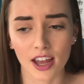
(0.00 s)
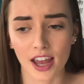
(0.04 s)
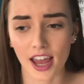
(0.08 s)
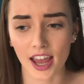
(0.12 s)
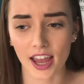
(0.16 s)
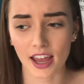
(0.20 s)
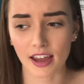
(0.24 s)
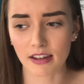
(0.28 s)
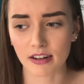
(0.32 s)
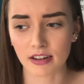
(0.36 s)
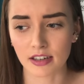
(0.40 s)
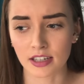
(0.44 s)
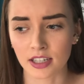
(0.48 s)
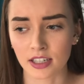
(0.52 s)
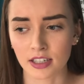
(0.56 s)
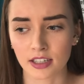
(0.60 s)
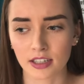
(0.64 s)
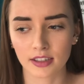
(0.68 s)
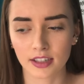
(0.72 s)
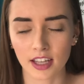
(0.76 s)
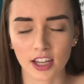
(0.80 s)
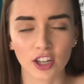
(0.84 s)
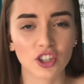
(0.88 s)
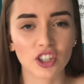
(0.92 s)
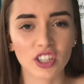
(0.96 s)
and
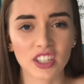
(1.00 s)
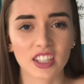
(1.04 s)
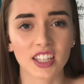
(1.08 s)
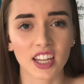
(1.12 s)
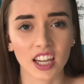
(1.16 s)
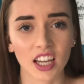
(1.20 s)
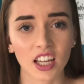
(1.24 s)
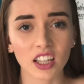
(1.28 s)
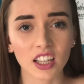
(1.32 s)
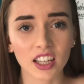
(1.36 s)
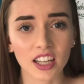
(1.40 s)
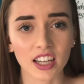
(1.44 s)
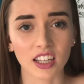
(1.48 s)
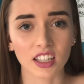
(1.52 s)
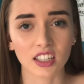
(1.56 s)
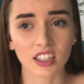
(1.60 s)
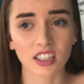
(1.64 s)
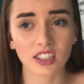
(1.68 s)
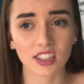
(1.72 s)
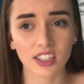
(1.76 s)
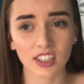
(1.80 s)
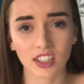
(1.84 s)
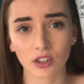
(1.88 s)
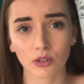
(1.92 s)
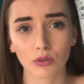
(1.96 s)
they just kill it
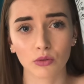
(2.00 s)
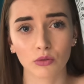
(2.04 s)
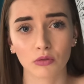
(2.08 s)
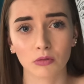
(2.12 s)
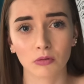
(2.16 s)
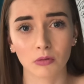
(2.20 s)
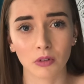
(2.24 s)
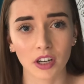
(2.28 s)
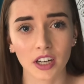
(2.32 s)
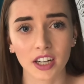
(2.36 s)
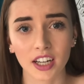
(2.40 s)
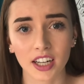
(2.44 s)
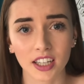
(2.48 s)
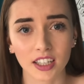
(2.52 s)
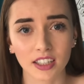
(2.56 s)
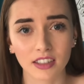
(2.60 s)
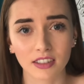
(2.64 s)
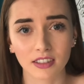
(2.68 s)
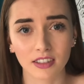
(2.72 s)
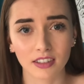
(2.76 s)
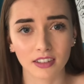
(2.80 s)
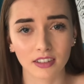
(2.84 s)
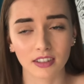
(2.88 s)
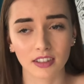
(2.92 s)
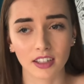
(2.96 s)
because they don't want it,
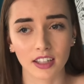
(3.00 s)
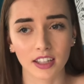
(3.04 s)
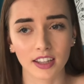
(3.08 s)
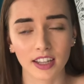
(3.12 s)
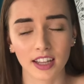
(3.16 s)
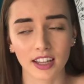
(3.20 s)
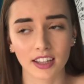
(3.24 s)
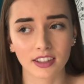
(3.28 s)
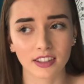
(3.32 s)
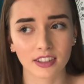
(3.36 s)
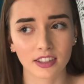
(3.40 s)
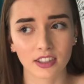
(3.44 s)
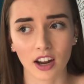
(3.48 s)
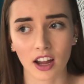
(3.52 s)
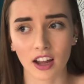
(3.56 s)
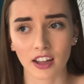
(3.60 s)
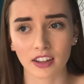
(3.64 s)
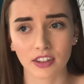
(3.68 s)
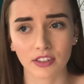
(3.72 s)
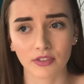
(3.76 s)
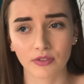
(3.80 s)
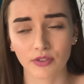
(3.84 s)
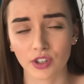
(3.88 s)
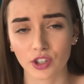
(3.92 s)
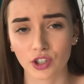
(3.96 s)
and it's not
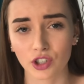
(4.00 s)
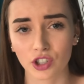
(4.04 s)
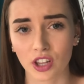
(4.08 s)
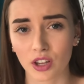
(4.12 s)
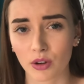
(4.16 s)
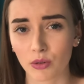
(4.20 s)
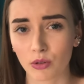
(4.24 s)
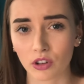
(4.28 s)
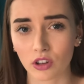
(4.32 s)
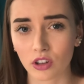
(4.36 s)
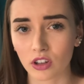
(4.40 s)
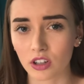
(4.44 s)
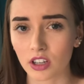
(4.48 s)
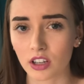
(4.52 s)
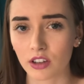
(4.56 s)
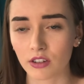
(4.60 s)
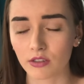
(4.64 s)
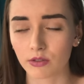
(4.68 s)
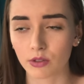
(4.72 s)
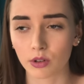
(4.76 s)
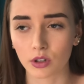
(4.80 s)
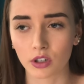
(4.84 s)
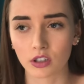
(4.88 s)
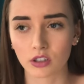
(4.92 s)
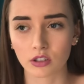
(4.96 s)
the fish they were looking
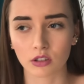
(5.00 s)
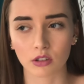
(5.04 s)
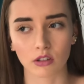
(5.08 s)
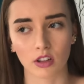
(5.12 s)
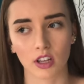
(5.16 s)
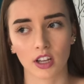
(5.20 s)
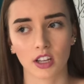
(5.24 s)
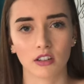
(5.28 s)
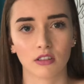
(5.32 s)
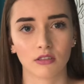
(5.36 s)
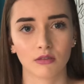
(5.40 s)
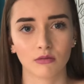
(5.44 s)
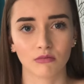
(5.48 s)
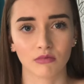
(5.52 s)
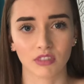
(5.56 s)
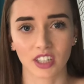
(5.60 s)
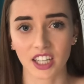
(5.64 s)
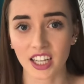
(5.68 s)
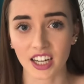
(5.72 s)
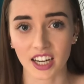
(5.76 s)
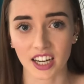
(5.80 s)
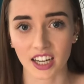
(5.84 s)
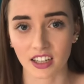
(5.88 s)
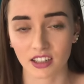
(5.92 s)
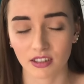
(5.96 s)
for, so they don't
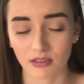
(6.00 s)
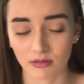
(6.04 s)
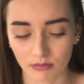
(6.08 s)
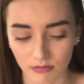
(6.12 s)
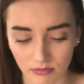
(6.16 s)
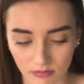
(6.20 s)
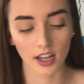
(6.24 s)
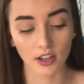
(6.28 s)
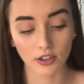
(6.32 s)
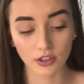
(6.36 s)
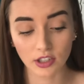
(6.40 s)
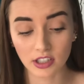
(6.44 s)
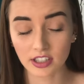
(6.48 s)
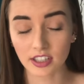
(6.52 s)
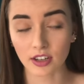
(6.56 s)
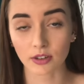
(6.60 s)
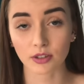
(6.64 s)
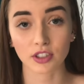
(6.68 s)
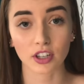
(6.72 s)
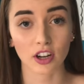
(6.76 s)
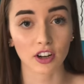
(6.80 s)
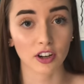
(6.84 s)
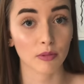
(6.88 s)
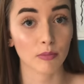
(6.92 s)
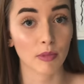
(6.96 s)
need it. Now, since I was
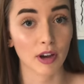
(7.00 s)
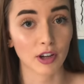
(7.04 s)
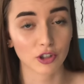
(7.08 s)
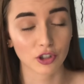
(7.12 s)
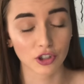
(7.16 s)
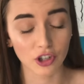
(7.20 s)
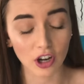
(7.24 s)
talking about